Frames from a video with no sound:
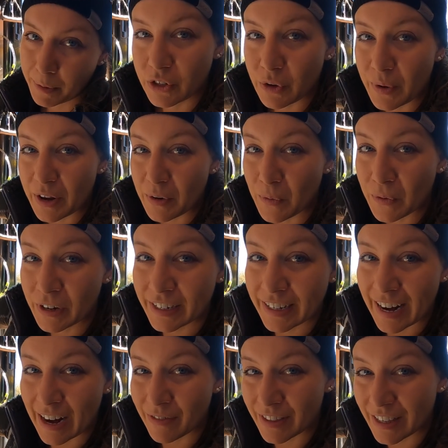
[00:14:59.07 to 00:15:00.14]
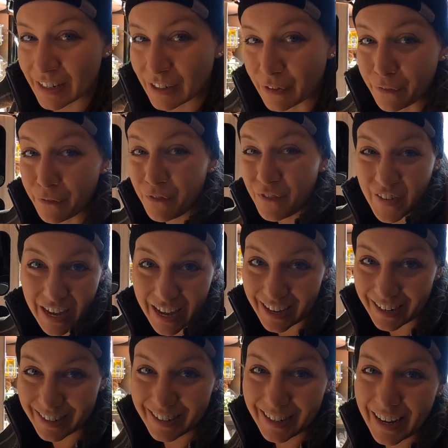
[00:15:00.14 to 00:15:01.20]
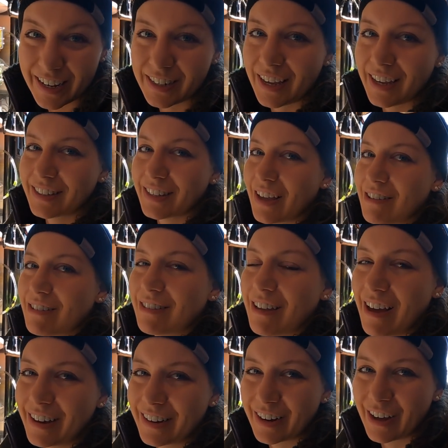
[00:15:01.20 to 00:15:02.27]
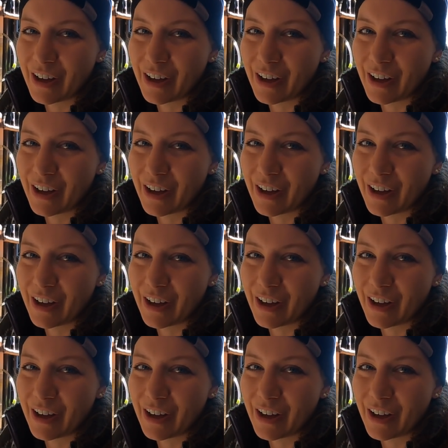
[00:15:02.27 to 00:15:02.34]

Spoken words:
So in order to get everything to fit, it takes a lot